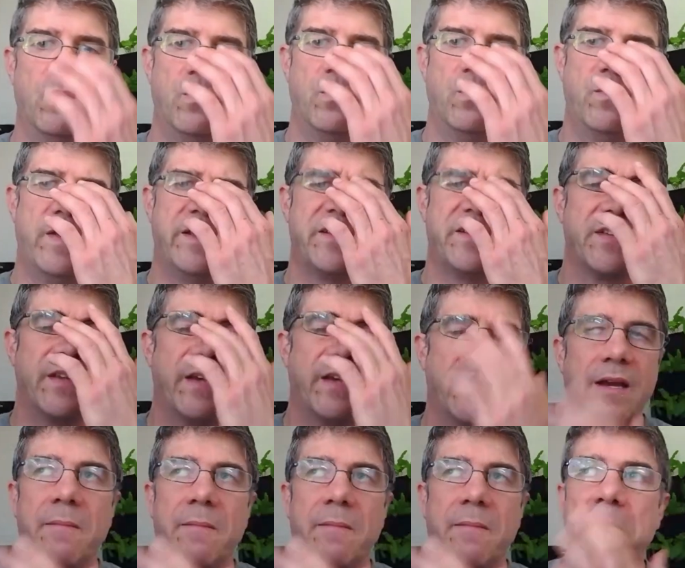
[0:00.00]
that's
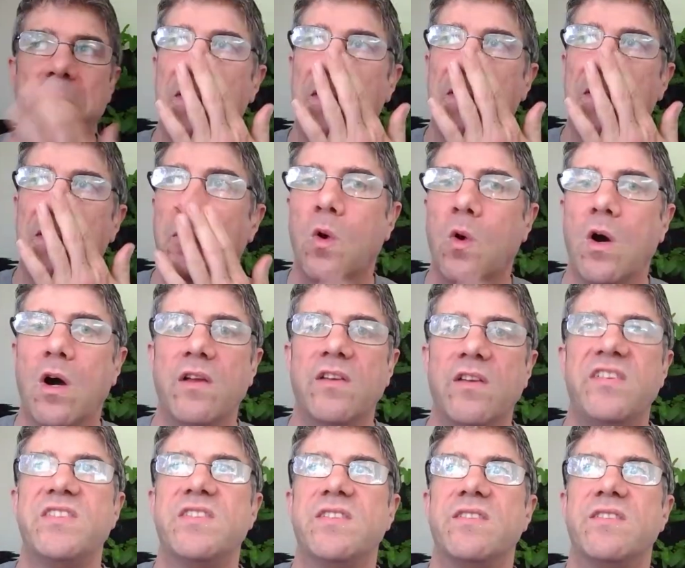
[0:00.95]
um, there
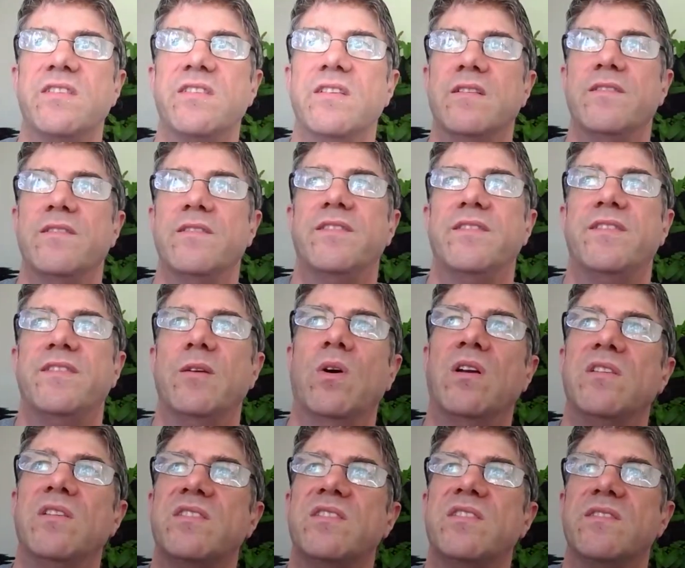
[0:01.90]
was there
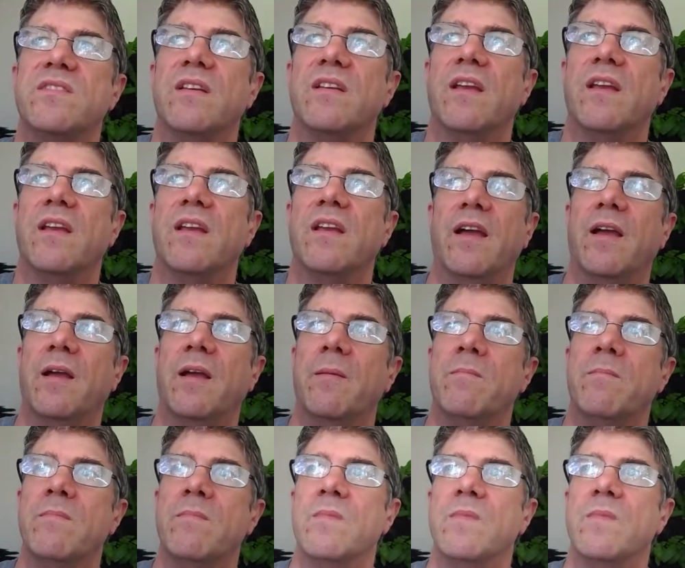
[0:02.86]
was
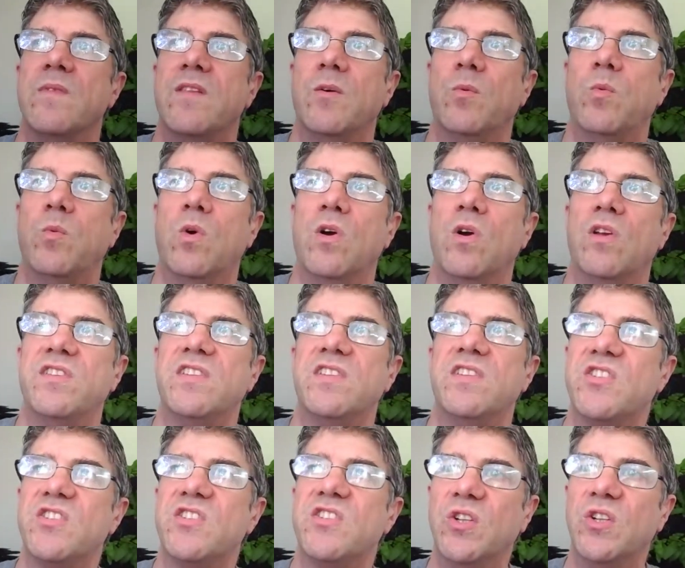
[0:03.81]
um, there was a
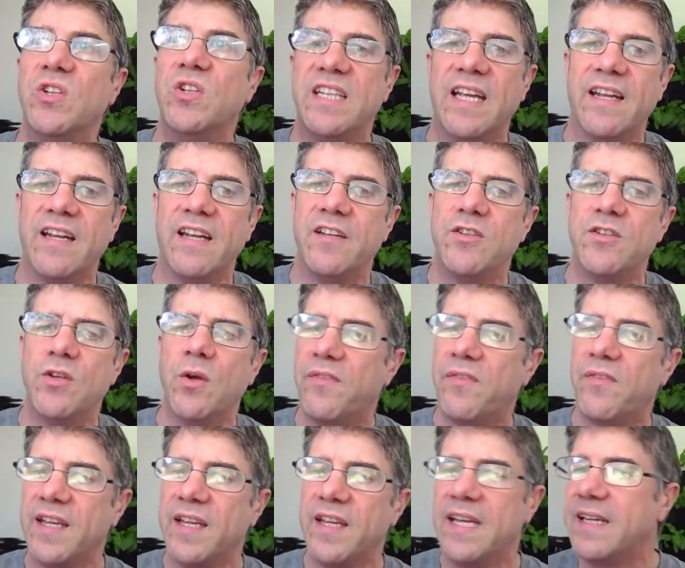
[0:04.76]
study, and I don't
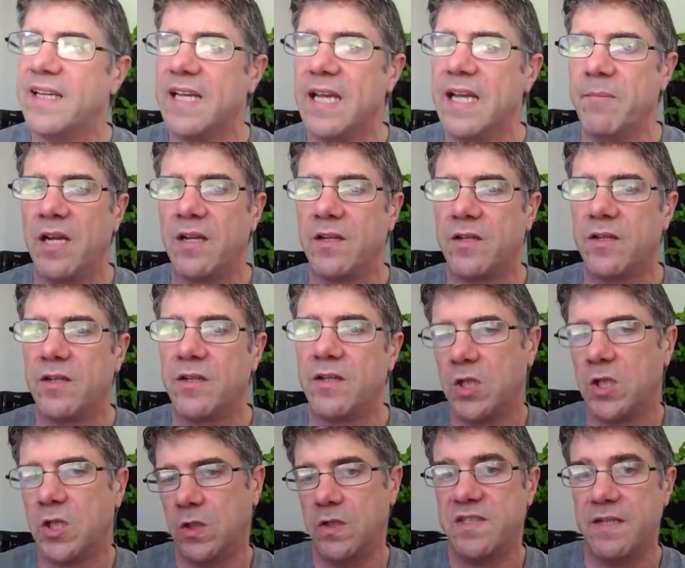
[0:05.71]
think it came out
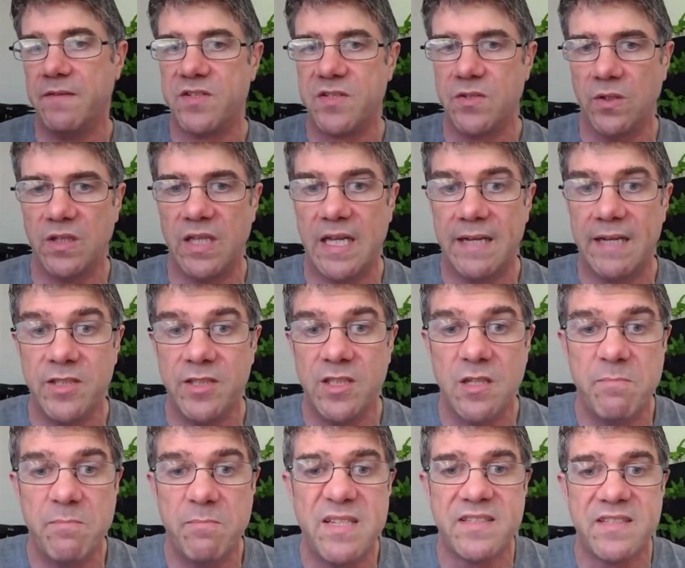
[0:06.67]
conclusive. So
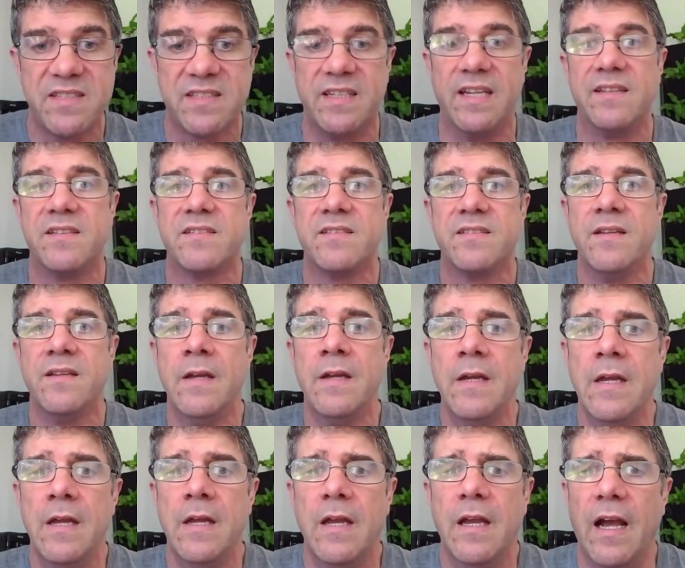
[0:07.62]
lavender biscuits.
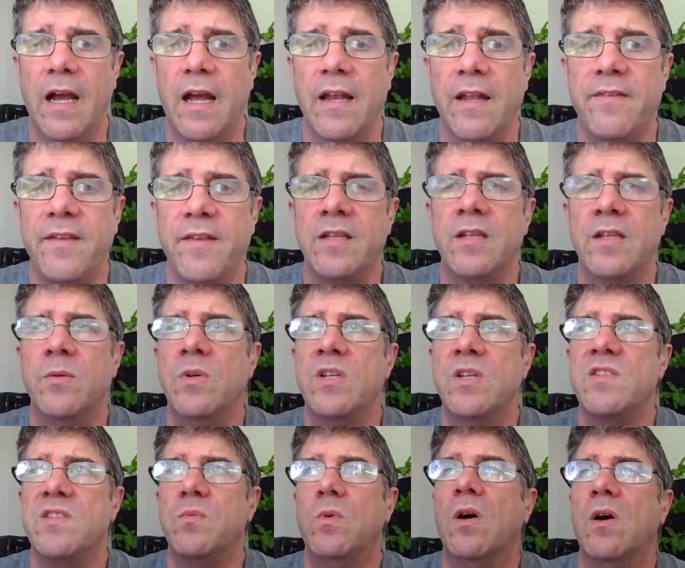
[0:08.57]
And I think there
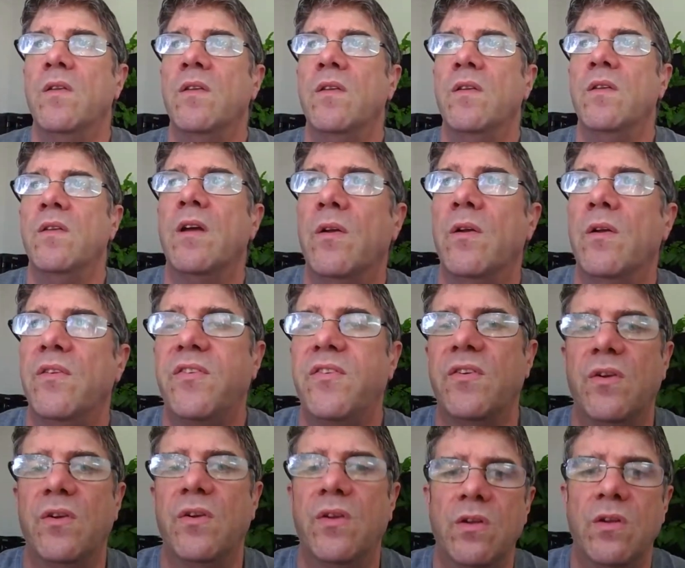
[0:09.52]
was one that also
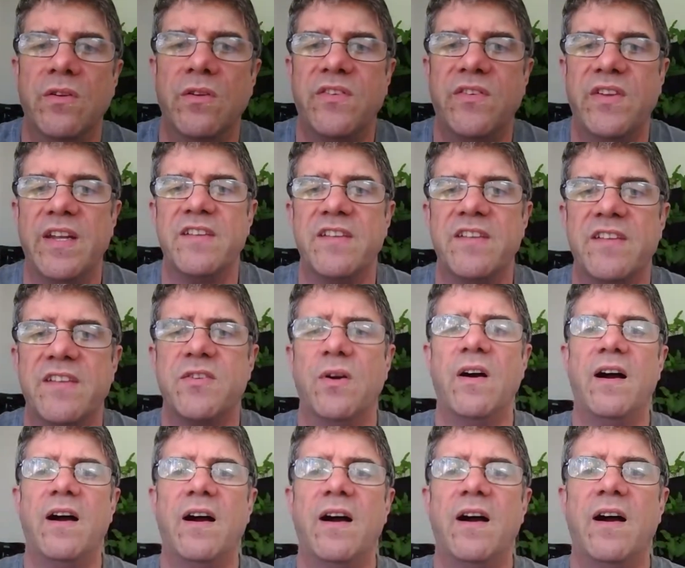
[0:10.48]
looked at it.
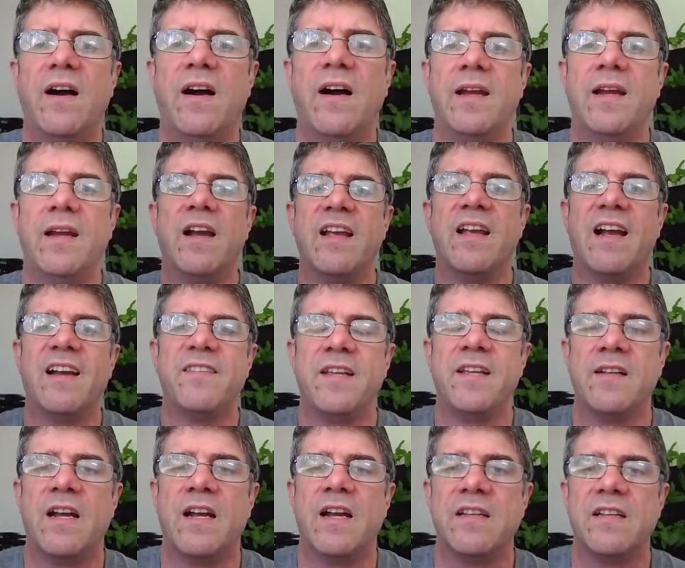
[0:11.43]
So I'm, I
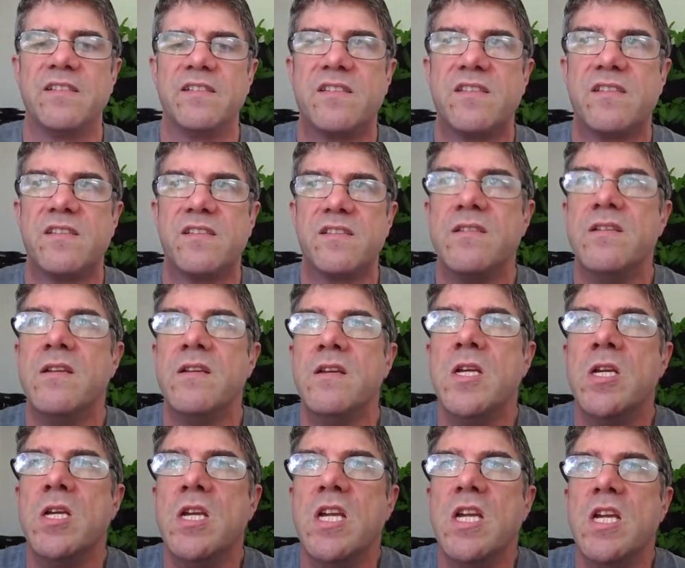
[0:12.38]
think that's
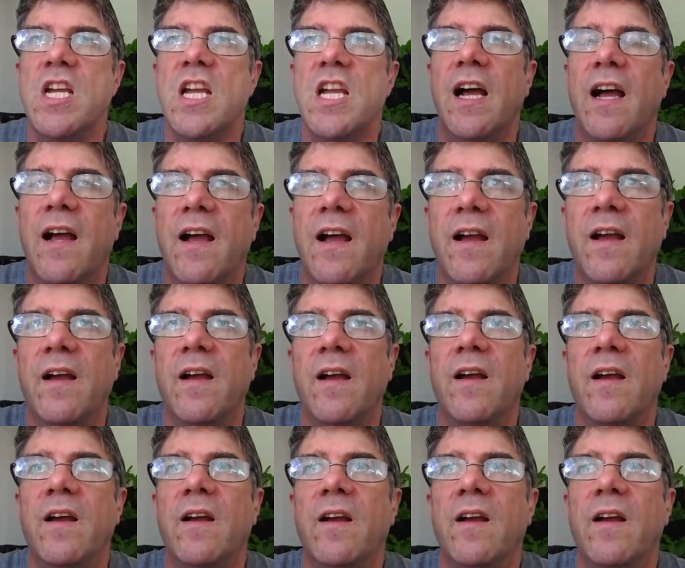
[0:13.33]
uh,